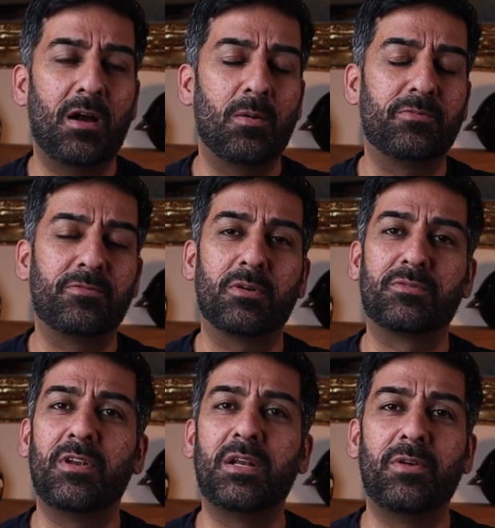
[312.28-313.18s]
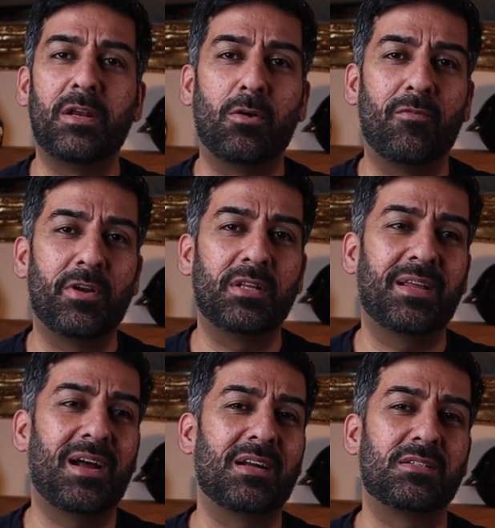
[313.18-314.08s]
I was, I was feeling really
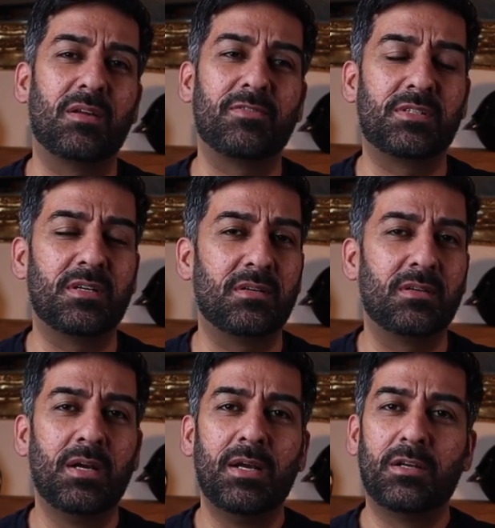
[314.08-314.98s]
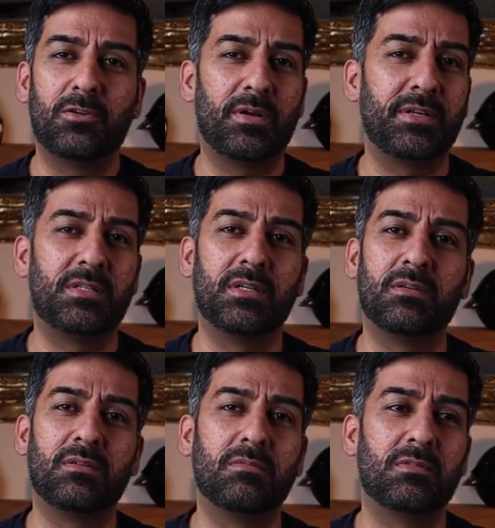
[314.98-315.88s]
confident. Then I had Silverstone,
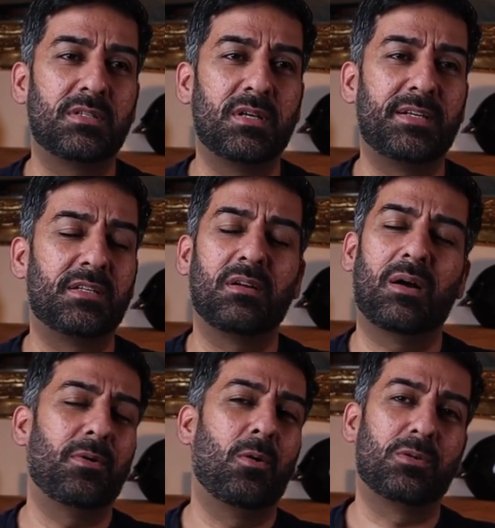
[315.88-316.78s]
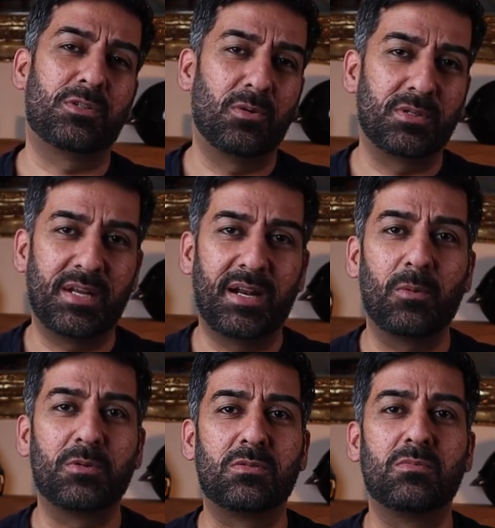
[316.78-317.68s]
Donington, Snetterton, uh, all sorts, and
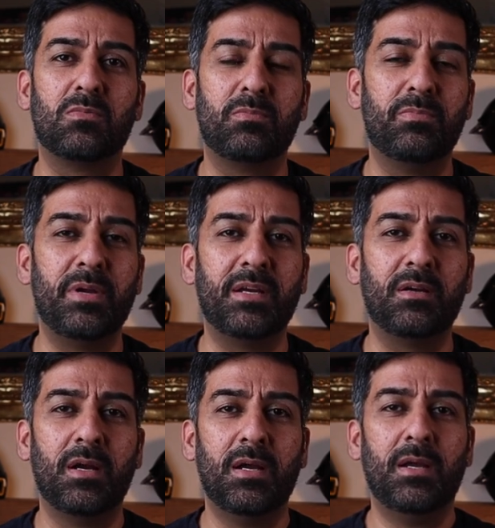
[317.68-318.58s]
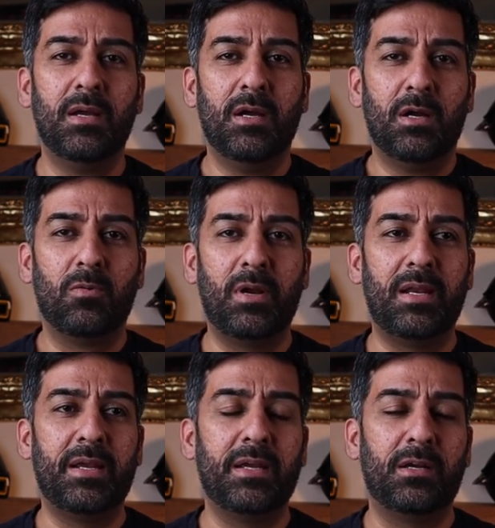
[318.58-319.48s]
I was being
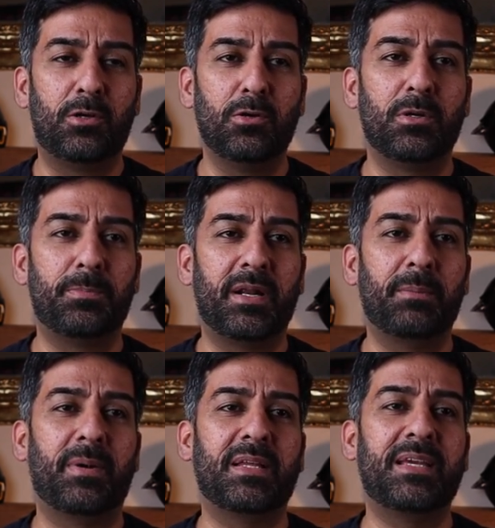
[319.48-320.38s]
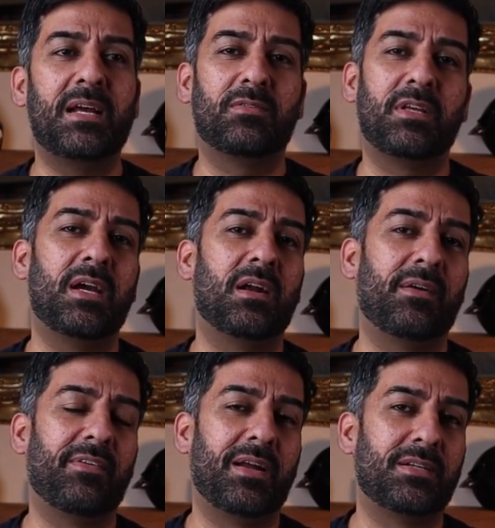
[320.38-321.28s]
really good. But uh, by the end of the year,
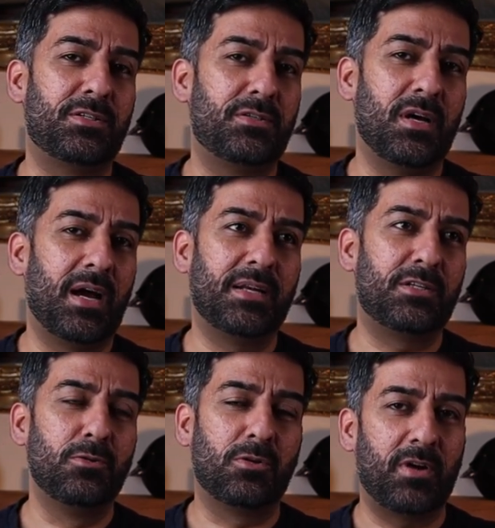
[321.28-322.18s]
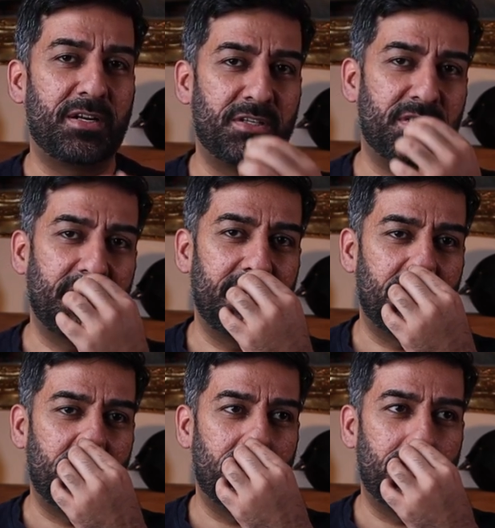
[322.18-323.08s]
I had I had two crashes in